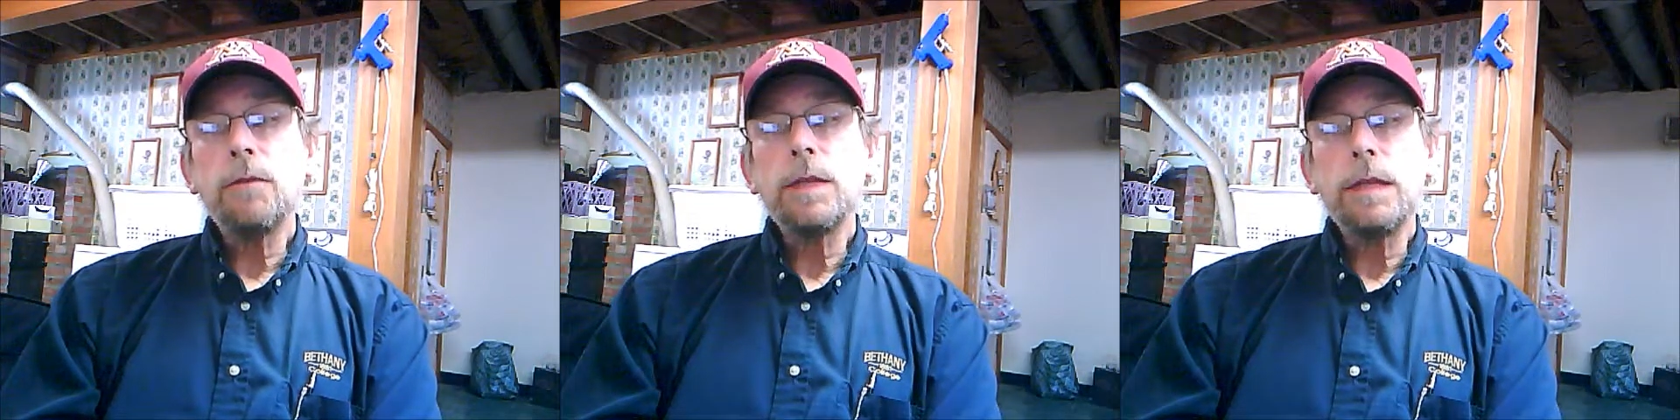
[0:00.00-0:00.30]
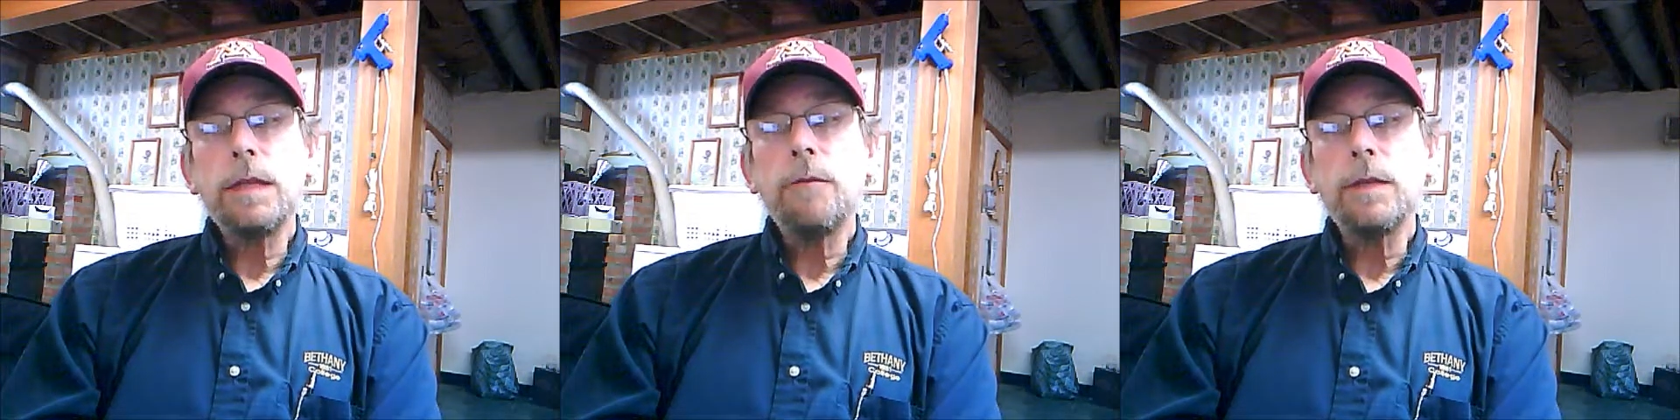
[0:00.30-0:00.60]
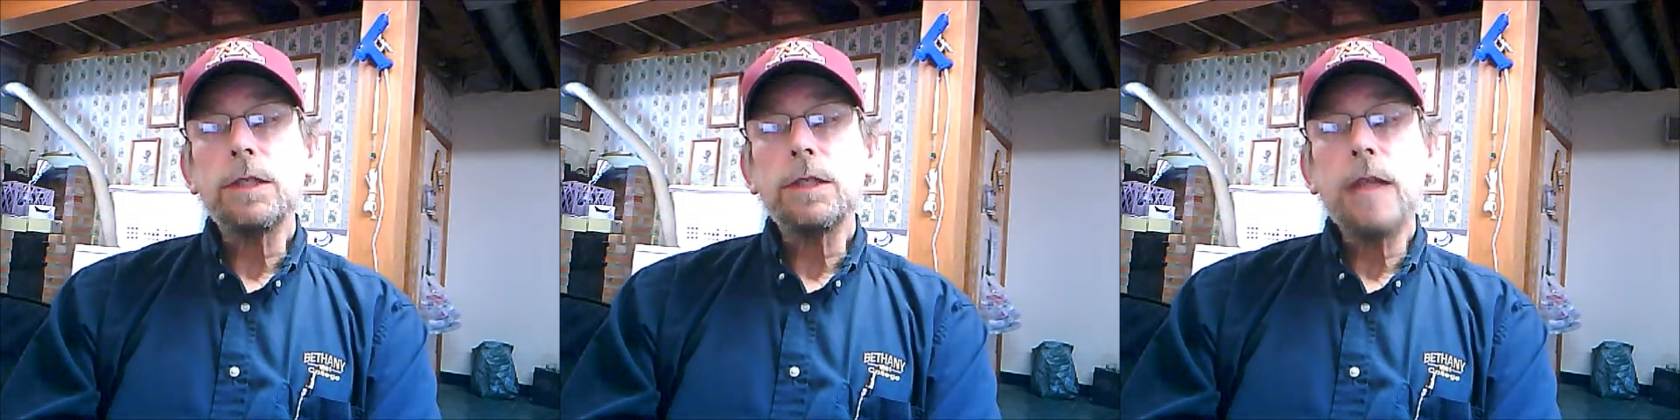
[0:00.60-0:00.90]
the
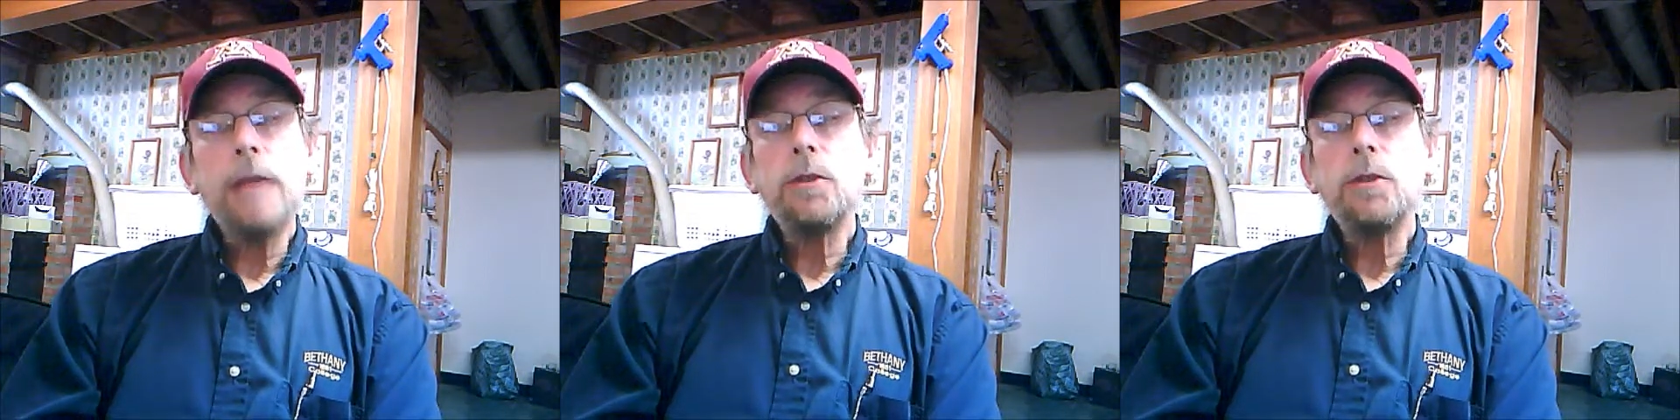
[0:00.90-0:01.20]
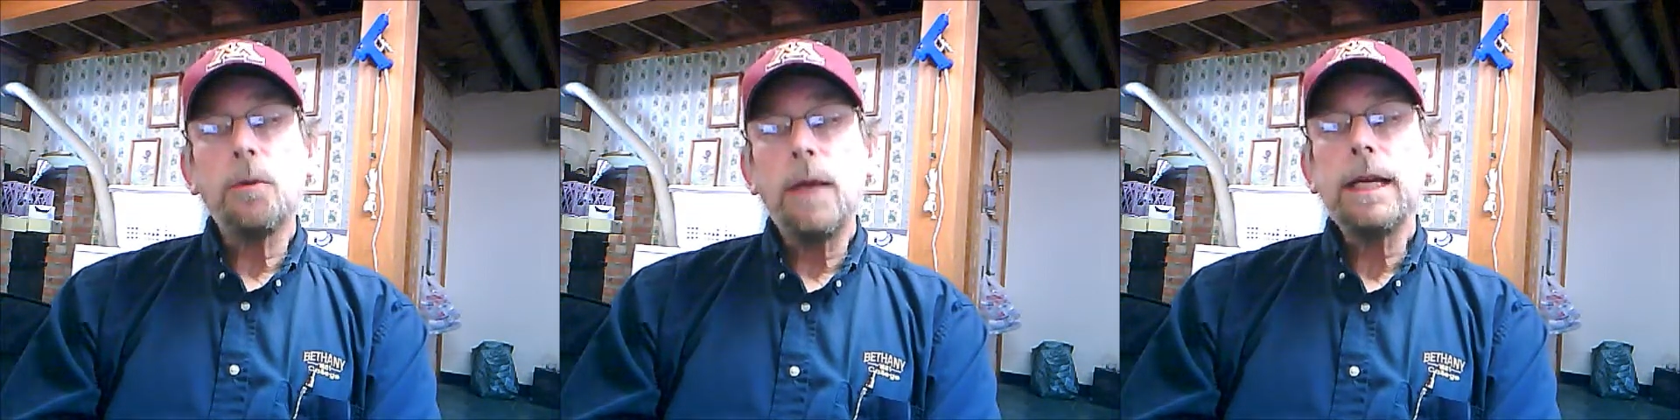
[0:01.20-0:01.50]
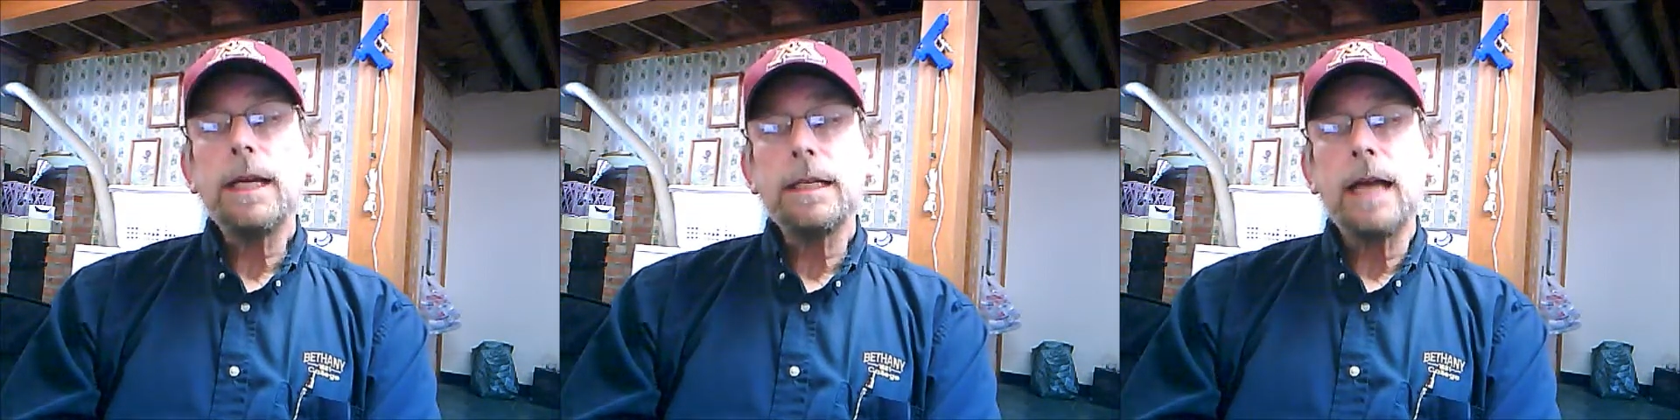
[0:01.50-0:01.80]
difference and your
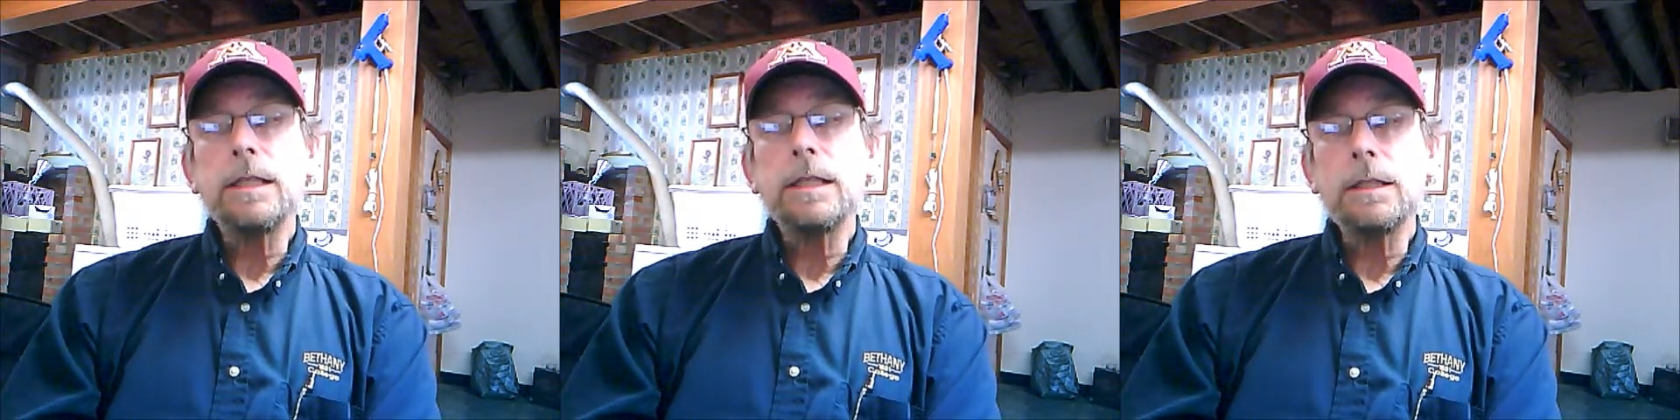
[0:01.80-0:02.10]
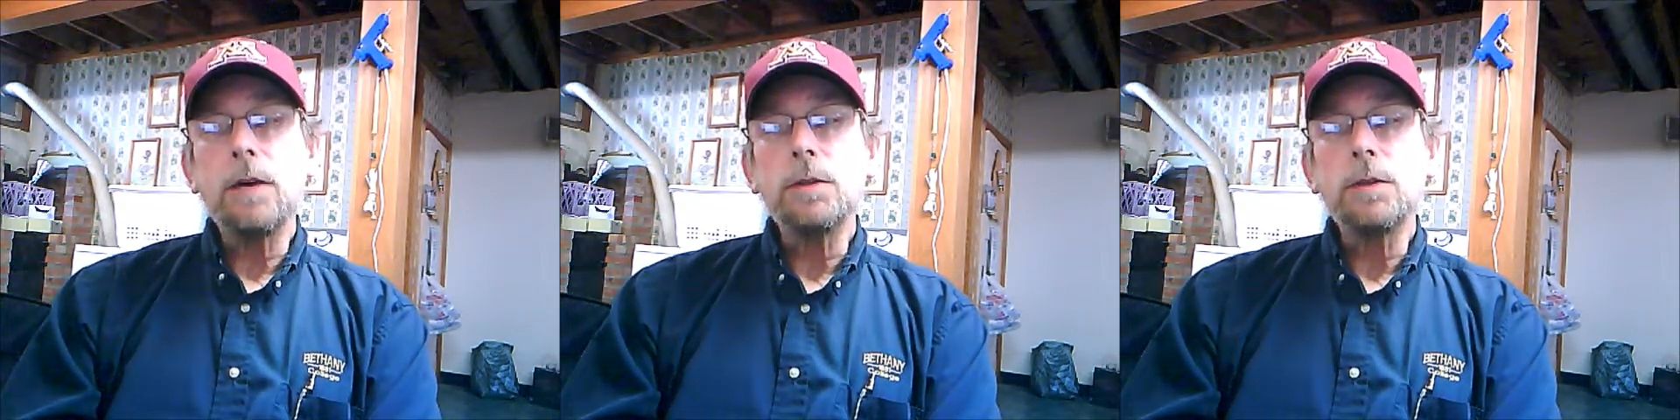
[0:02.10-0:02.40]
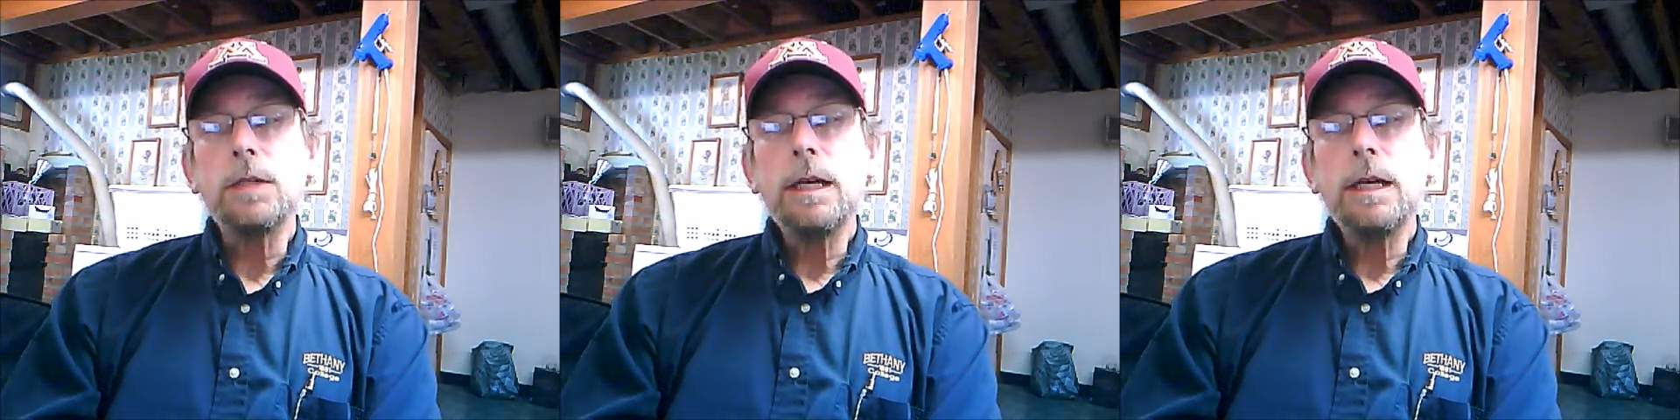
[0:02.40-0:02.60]
recognizing those